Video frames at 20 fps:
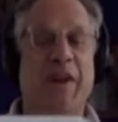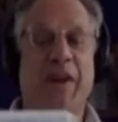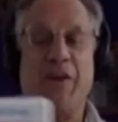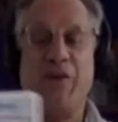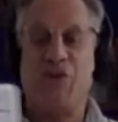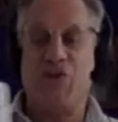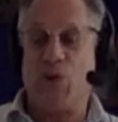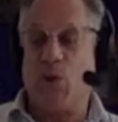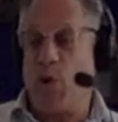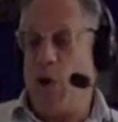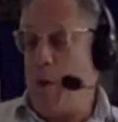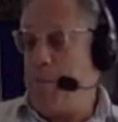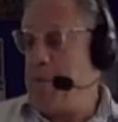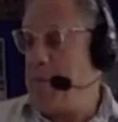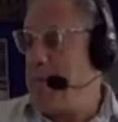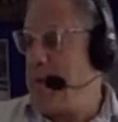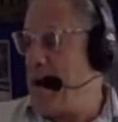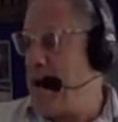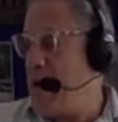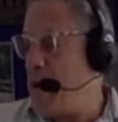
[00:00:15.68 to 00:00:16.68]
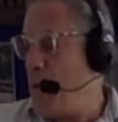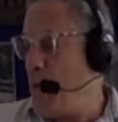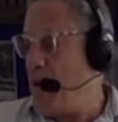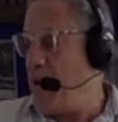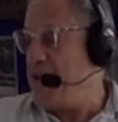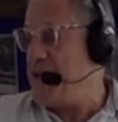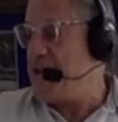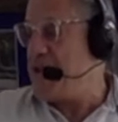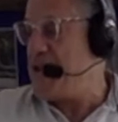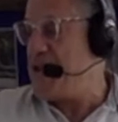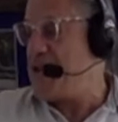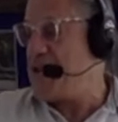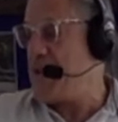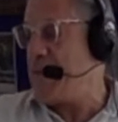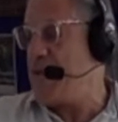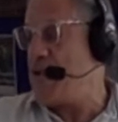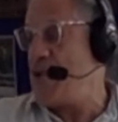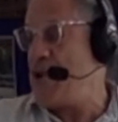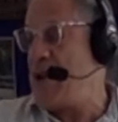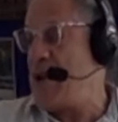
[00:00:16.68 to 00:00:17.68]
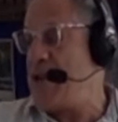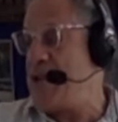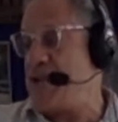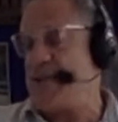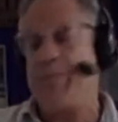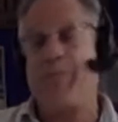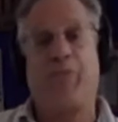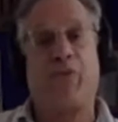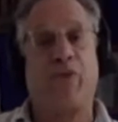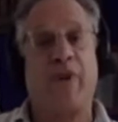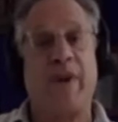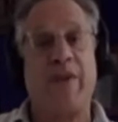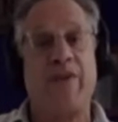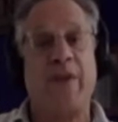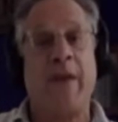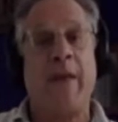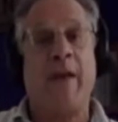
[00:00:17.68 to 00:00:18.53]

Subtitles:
So upper body will consist of chest press,